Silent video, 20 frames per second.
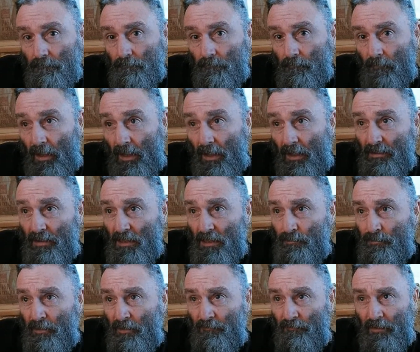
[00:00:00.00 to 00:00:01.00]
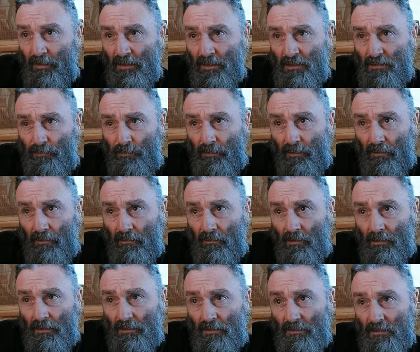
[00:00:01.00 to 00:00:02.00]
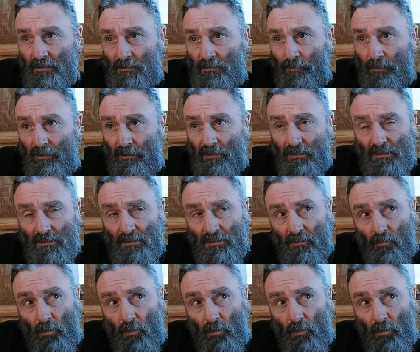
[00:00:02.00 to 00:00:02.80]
And that's been a fun experience.